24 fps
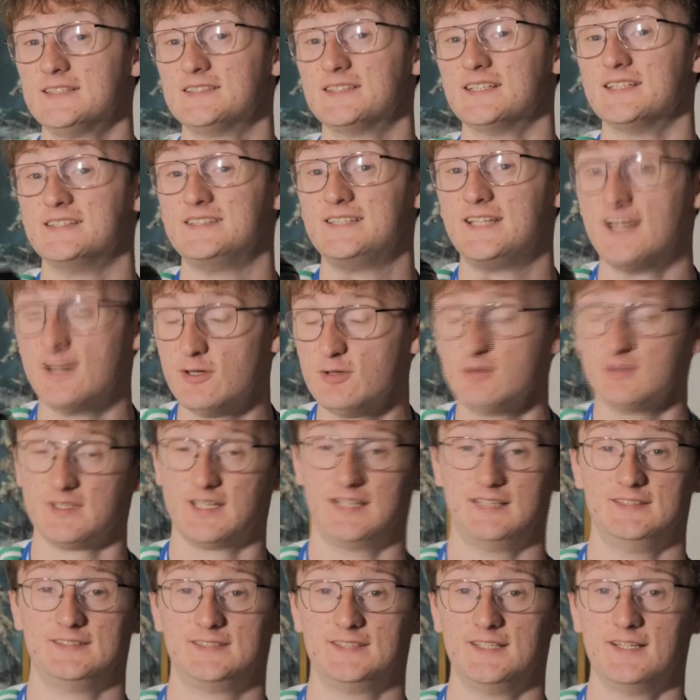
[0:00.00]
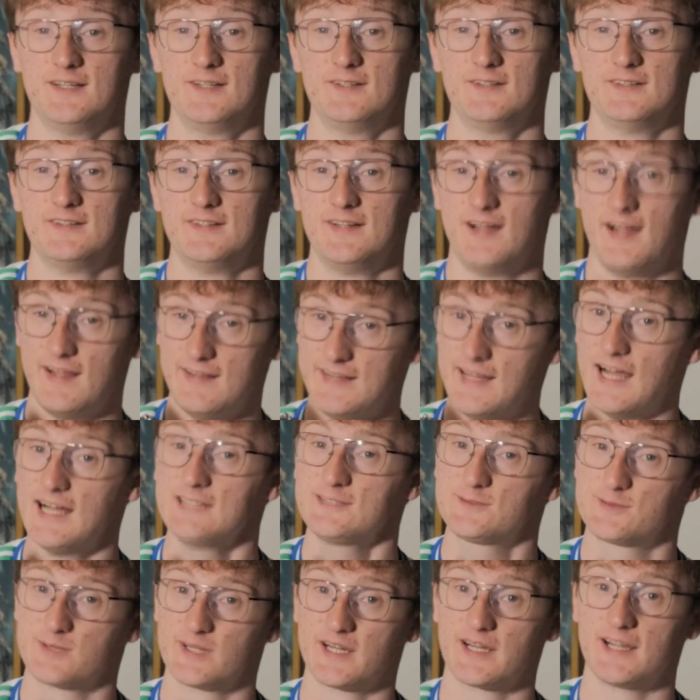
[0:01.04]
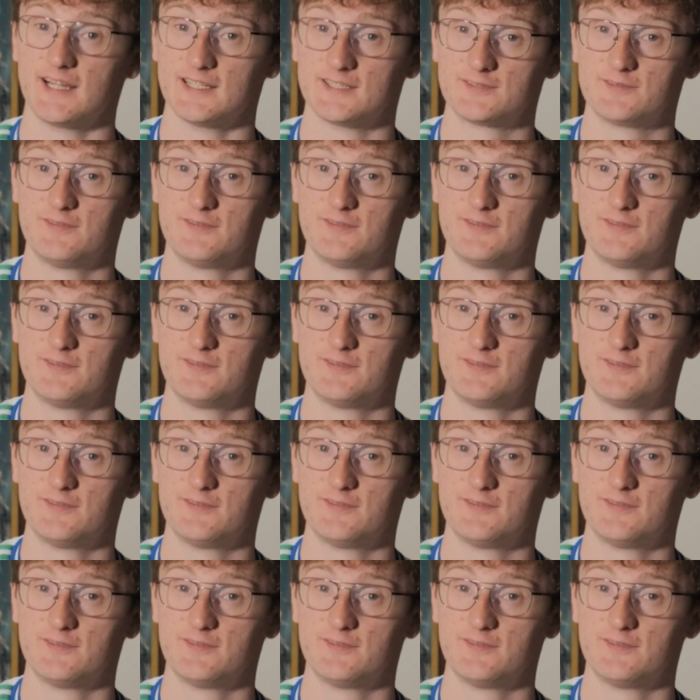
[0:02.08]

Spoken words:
is a tilt lens though, and that's where it gets